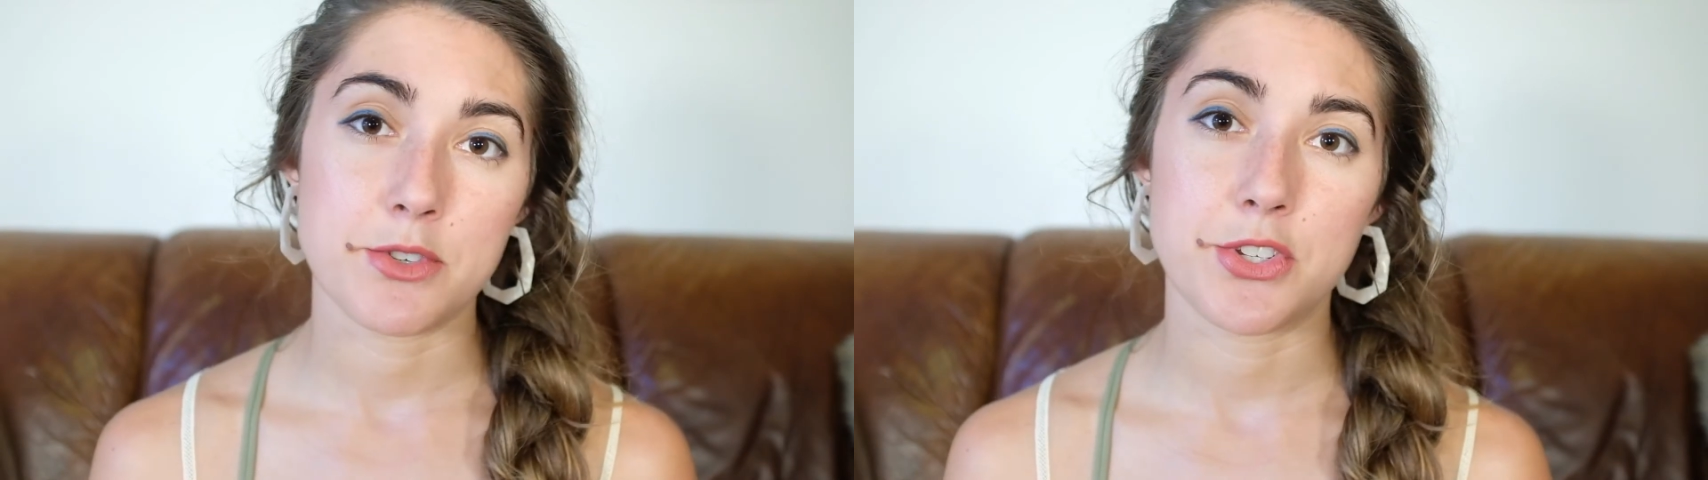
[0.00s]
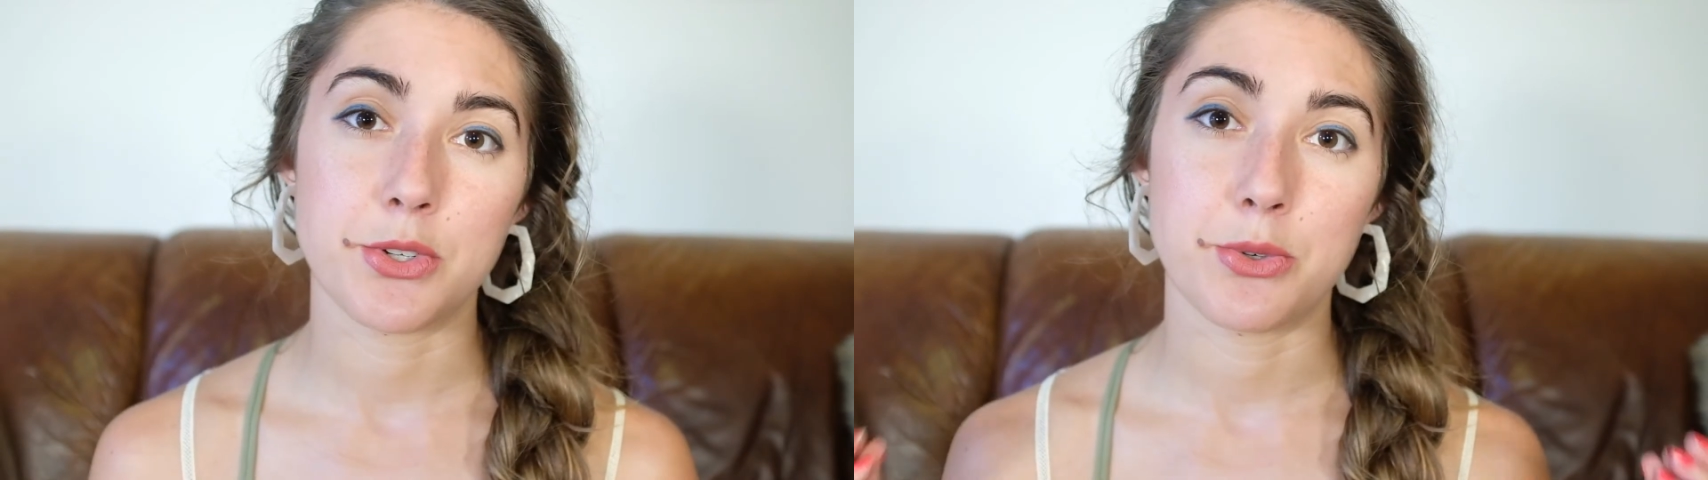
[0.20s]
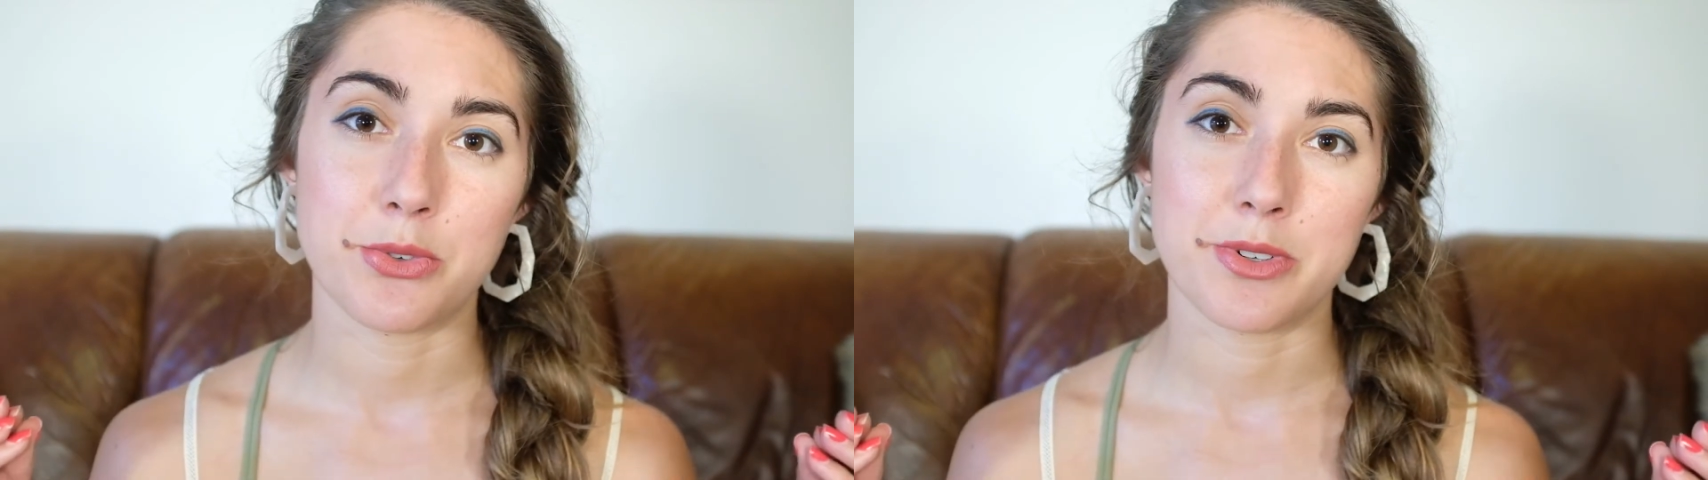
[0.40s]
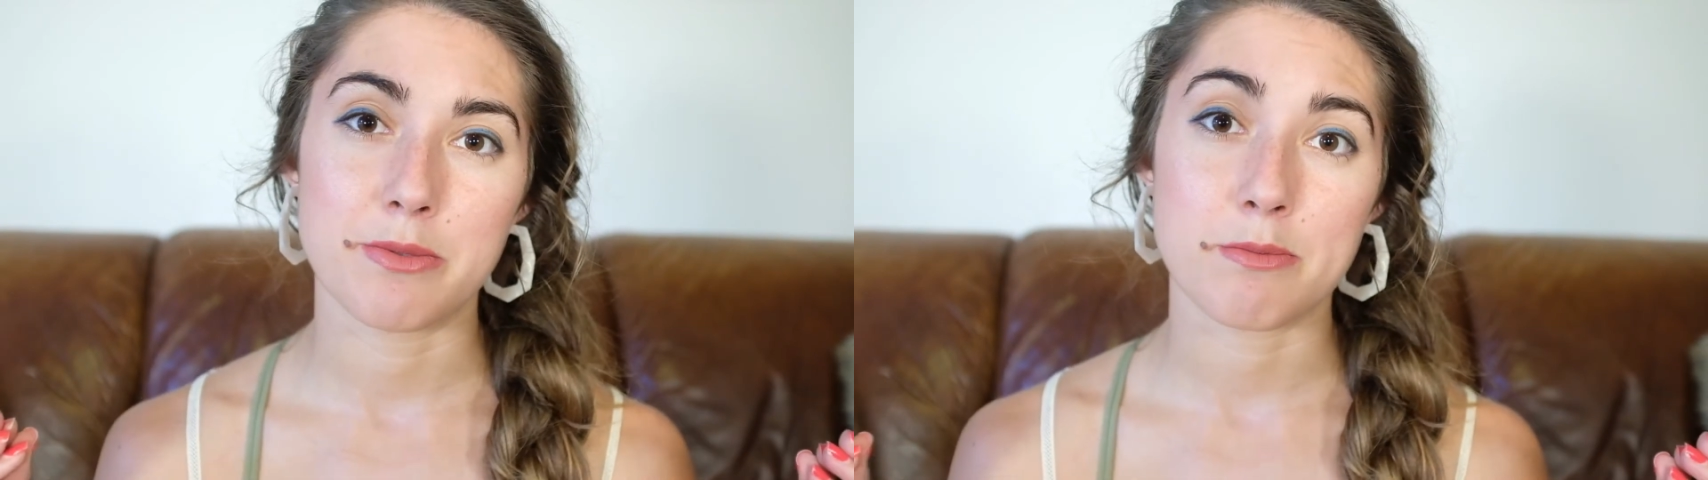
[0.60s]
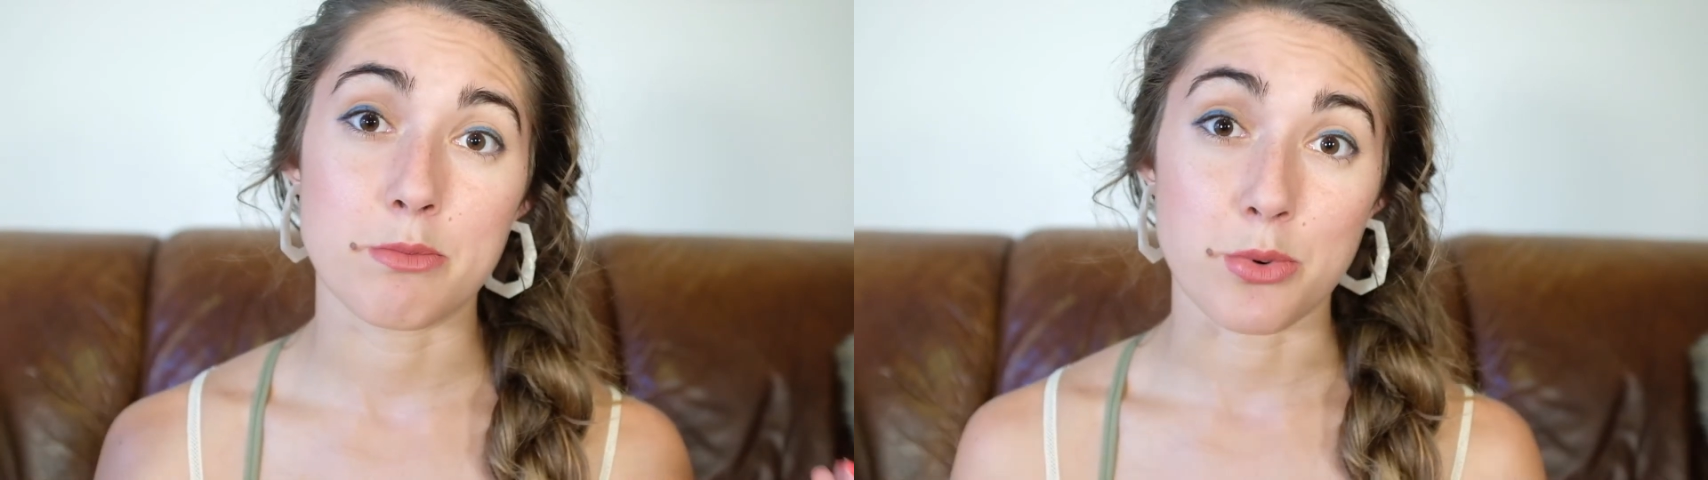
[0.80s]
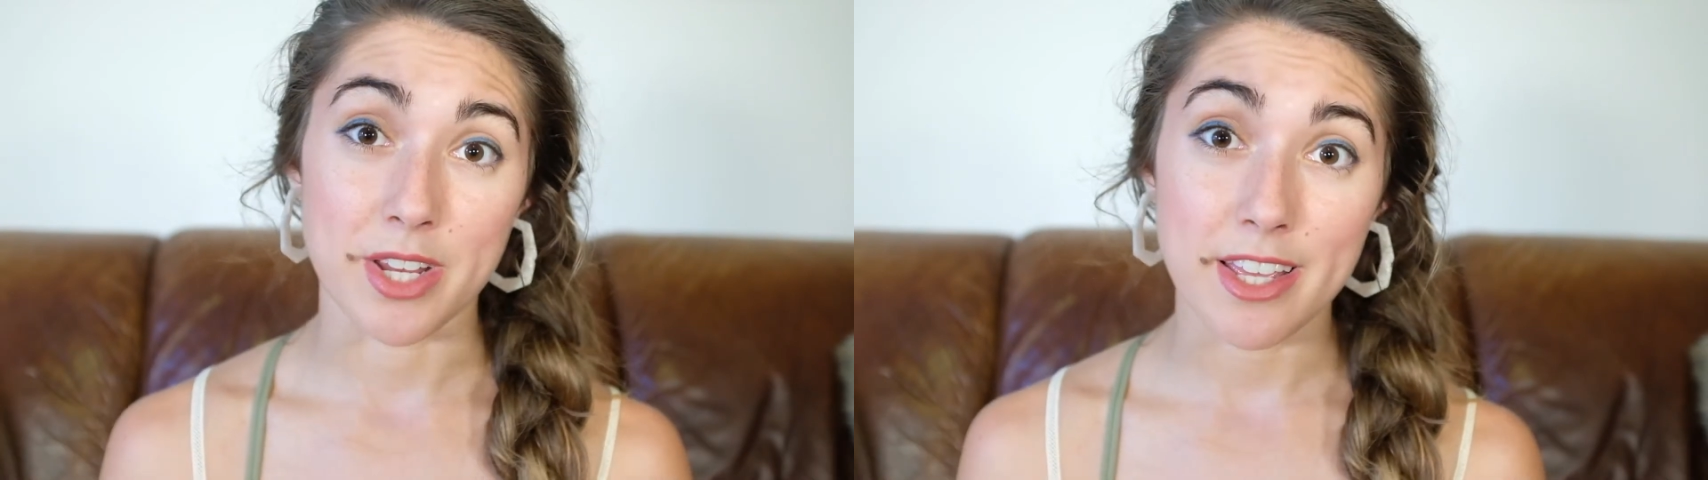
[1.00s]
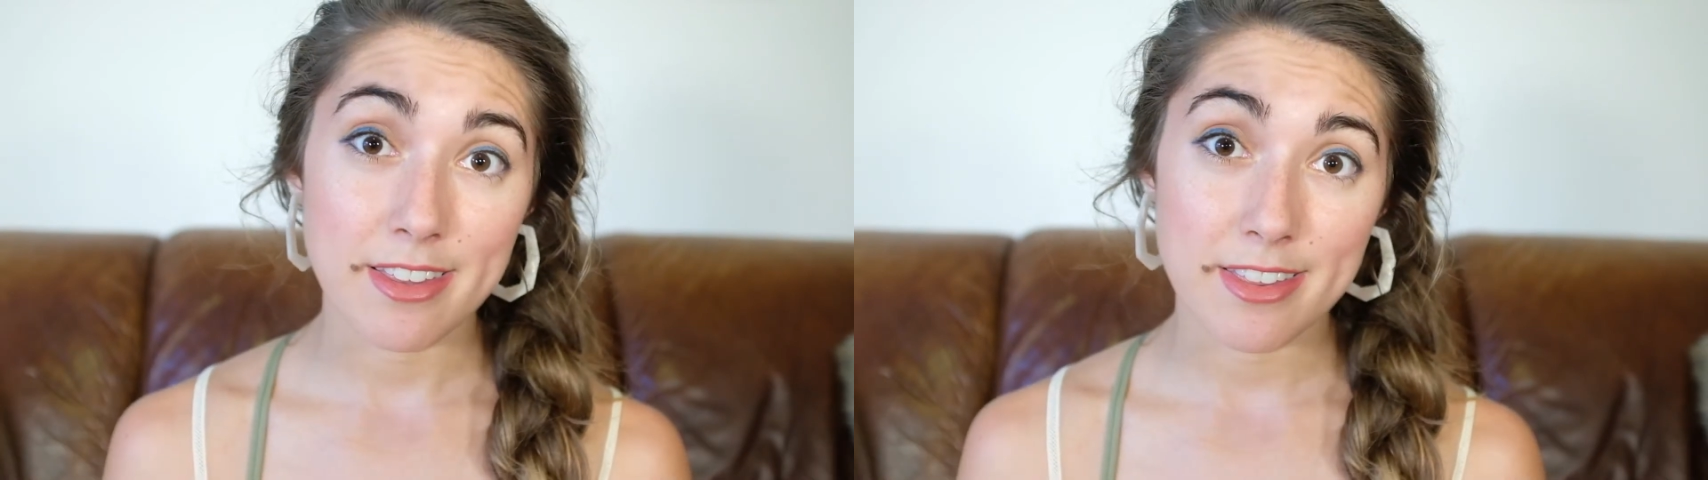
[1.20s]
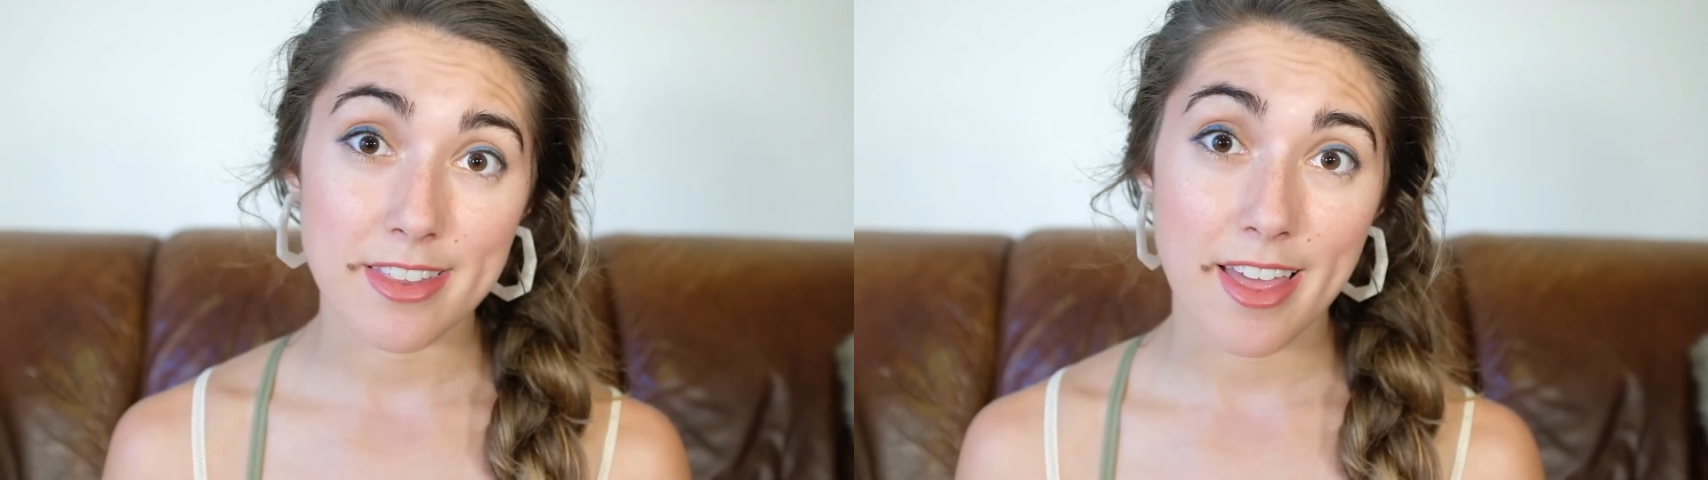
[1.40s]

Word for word: to breathe